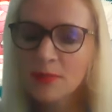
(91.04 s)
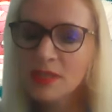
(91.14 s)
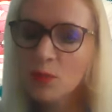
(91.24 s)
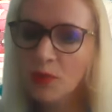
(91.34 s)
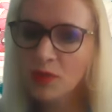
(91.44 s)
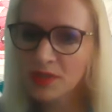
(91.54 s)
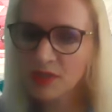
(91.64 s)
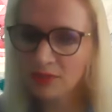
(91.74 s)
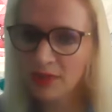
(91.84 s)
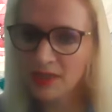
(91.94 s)
but it wasn't
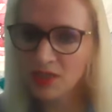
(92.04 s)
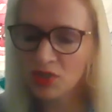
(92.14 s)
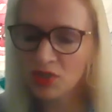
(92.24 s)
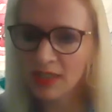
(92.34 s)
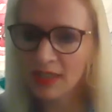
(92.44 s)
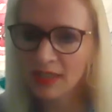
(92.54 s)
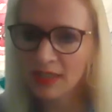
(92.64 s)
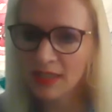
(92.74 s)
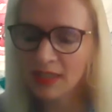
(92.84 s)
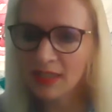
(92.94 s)
hereditary.
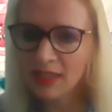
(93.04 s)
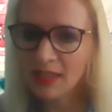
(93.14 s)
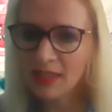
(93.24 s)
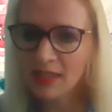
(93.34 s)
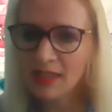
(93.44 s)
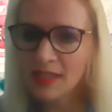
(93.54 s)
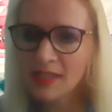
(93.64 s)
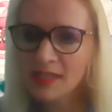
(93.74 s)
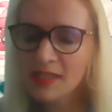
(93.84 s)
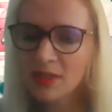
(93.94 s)

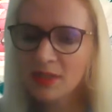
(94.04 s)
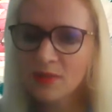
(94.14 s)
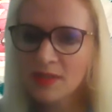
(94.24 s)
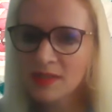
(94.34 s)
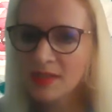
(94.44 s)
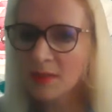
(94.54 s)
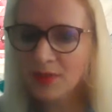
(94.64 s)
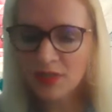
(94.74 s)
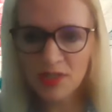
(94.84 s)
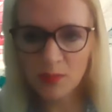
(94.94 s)
So
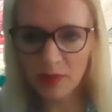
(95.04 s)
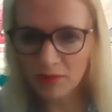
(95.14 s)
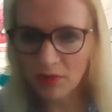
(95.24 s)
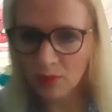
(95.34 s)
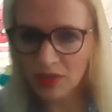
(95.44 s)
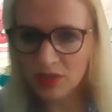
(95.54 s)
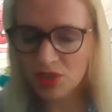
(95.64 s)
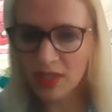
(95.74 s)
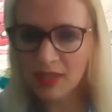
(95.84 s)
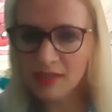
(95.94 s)
something just went wrong with the
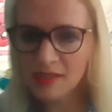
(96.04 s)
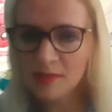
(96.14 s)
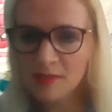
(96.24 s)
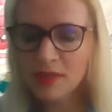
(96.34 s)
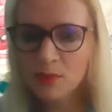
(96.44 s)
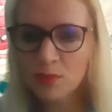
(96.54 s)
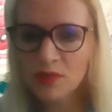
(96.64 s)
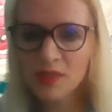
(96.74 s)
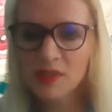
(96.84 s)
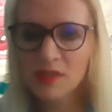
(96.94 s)
genes, but it
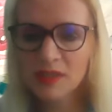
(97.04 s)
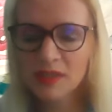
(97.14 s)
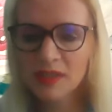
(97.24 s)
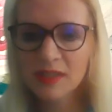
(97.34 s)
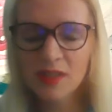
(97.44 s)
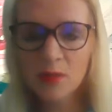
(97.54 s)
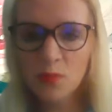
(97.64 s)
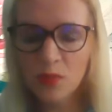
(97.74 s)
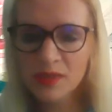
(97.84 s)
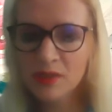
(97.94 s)
was not
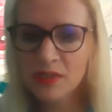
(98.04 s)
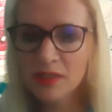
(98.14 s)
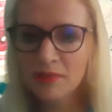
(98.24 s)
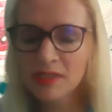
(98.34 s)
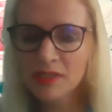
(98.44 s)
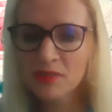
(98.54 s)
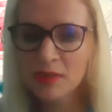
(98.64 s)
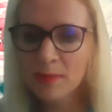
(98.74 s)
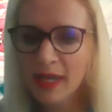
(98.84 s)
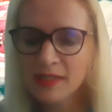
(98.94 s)
a
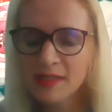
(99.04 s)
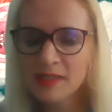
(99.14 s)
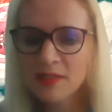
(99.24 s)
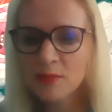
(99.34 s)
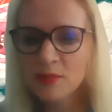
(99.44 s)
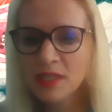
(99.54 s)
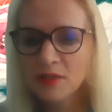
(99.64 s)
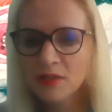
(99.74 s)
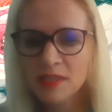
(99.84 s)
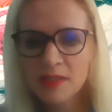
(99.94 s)
hereditary pattern. So there was
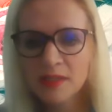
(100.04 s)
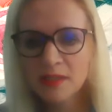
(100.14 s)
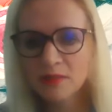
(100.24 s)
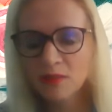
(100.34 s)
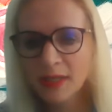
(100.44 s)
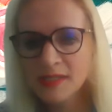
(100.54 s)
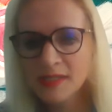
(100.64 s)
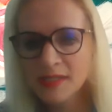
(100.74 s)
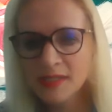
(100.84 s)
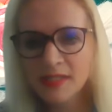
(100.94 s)
no concern for my
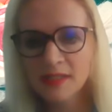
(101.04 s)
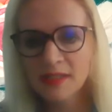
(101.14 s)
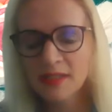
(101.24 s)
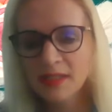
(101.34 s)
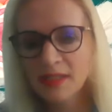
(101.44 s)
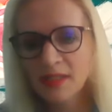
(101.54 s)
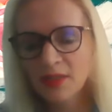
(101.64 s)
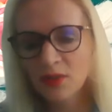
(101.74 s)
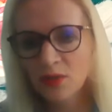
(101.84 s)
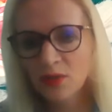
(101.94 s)
sister
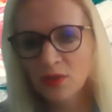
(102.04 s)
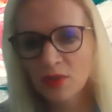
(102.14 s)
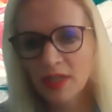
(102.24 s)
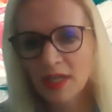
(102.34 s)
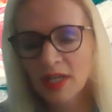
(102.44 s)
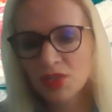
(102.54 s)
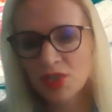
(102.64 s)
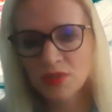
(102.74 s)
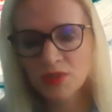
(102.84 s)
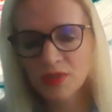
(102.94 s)
or her
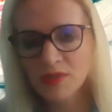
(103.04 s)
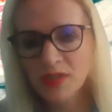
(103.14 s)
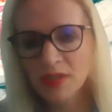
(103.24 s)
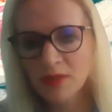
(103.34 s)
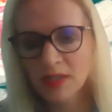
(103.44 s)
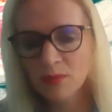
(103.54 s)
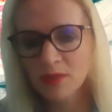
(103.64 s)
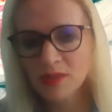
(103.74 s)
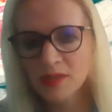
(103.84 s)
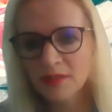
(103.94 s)
children. So it
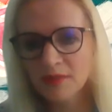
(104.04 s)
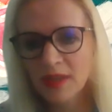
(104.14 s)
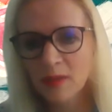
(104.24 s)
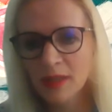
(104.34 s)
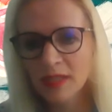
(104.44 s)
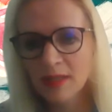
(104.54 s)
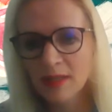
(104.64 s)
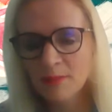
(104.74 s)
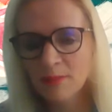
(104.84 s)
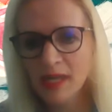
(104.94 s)
wasn't a family
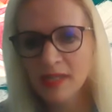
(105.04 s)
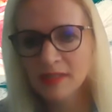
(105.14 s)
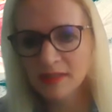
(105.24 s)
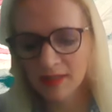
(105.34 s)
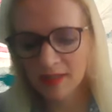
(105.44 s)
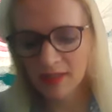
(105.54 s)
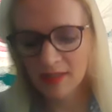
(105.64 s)
pattern.